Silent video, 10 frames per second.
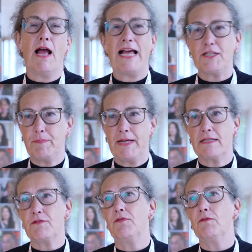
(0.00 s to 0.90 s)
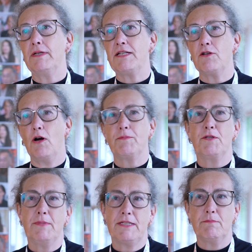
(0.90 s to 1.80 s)
aspects for which
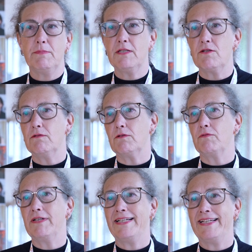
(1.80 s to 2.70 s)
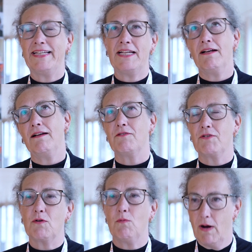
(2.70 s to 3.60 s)
optimism is not really
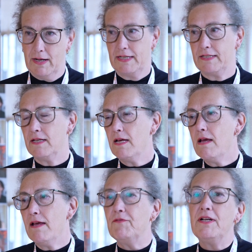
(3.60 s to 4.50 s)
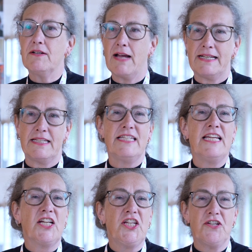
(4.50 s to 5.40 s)
required. If we look at it,
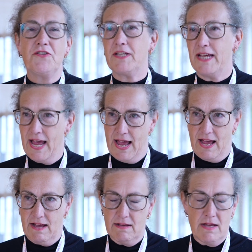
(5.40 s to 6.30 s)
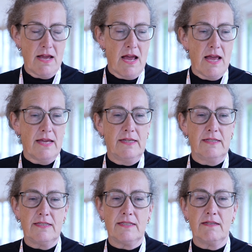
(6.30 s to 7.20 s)
the acute care
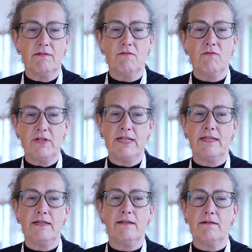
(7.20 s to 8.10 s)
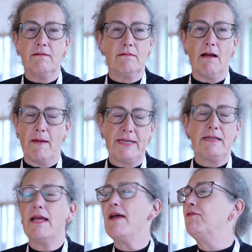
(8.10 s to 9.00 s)
is really, I
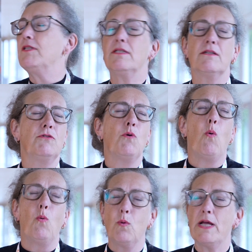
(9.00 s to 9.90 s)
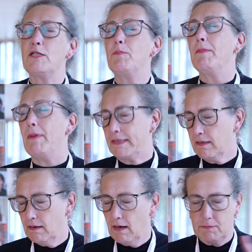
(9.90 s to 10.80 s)
mean, everything could always be
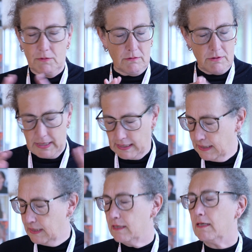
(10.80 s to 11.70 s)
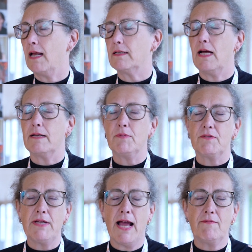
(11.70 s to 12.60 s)
better. I'm not saying anything like that.
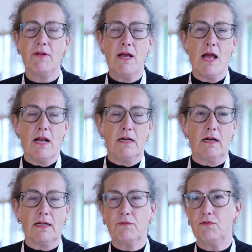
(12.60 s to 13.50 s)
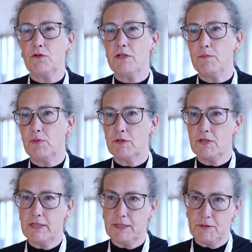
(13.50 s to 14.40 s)
But we have like
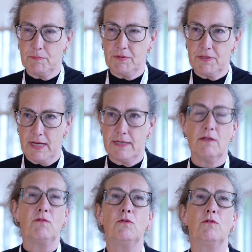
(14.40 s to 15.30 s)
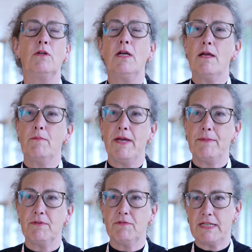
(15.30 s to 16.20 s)
14.6% of all
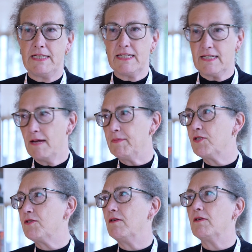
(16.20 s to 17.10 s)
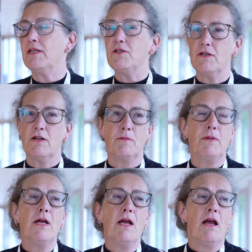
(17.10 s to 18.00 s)
people with an ischemic stroke in Europe,
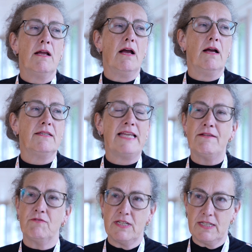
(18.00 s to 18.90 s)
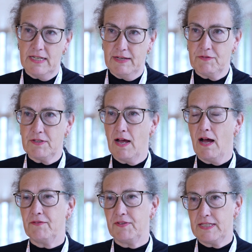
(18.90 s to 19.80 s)
they received
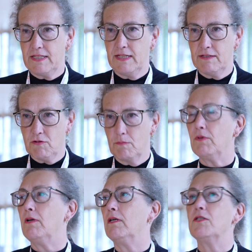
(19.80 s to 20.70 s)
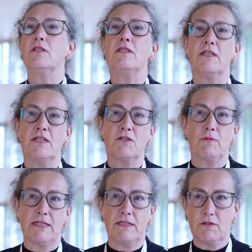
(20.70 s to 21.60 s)
IVT thrombolysis in
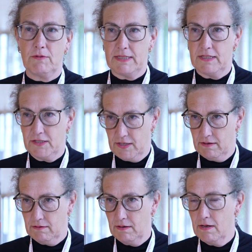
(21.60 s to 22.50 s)
2022.